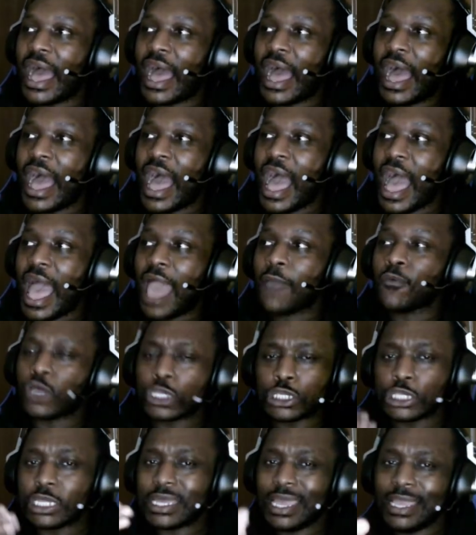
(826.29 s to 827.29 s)
I
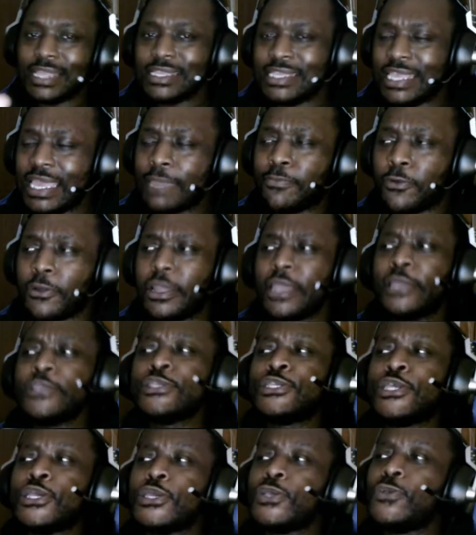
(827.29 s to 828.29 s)
was looking deeper
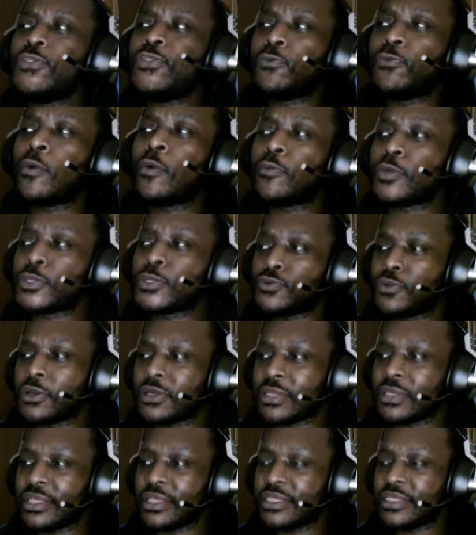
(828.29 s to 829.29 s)
into you than what was
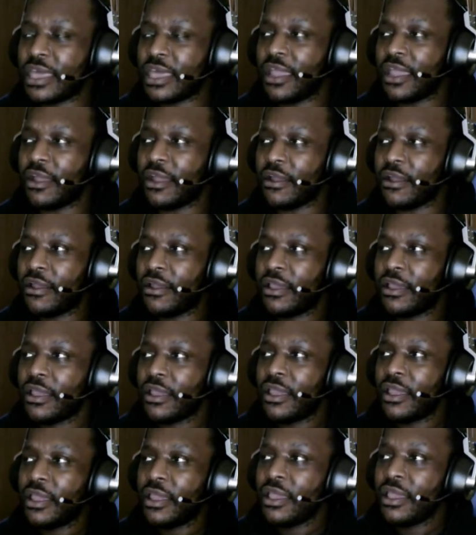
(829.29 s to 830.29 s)
really there,
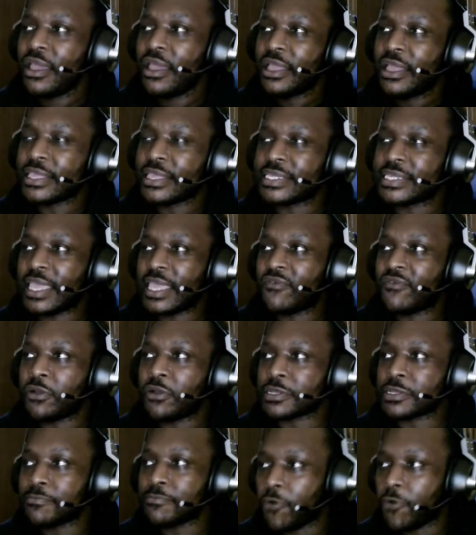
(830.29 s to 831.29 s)
to see if
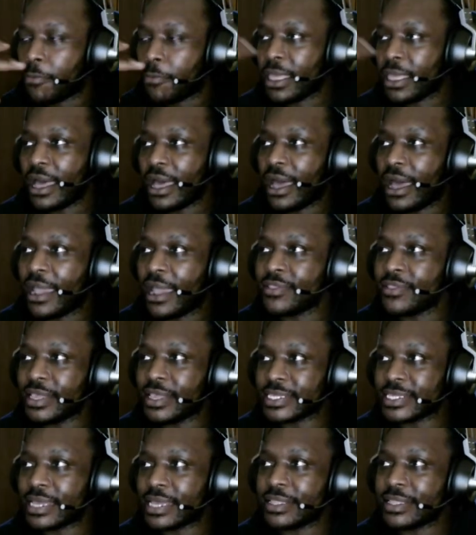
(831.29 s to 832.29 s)
there's more behind
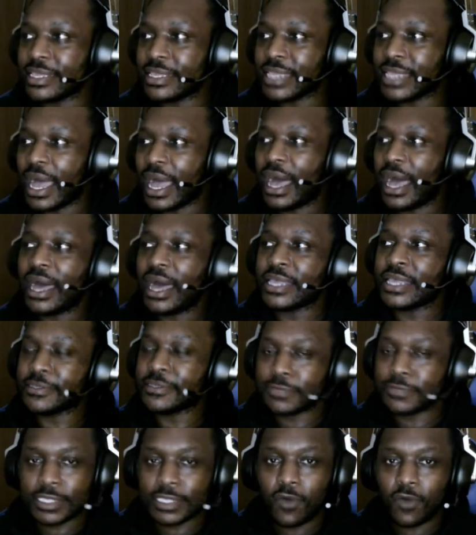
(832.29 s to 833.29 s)
these eyes
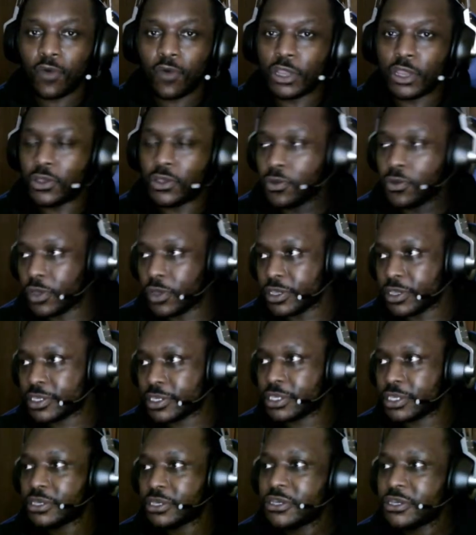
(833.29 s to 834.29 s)
of someone who
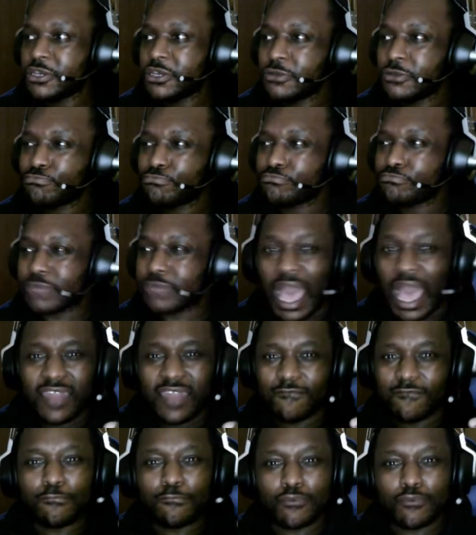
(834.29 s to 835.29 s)
is kind
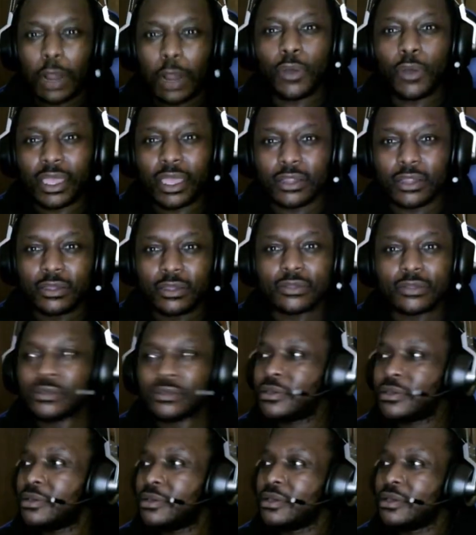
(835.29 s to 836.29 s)
of broken and,
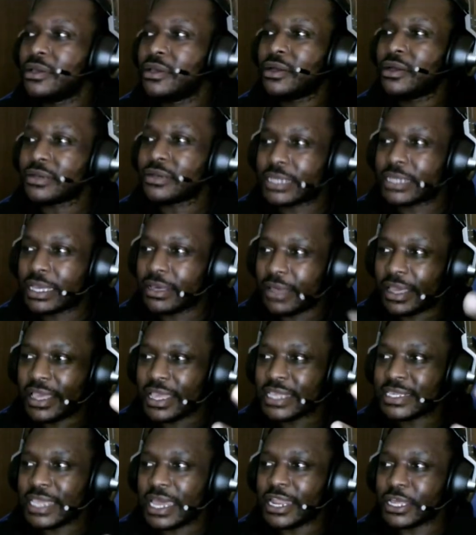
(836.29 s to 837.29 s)
like you
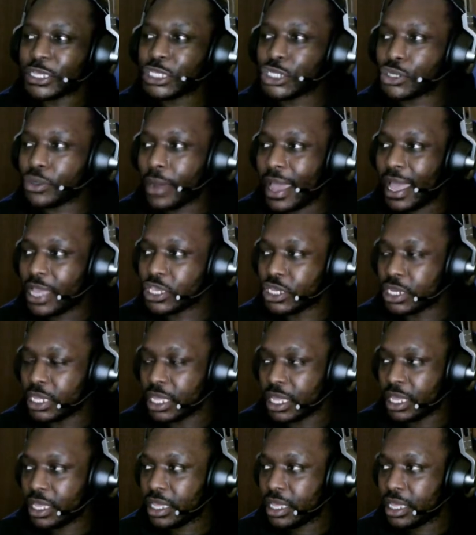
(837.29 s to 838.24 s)
said, a tragedy.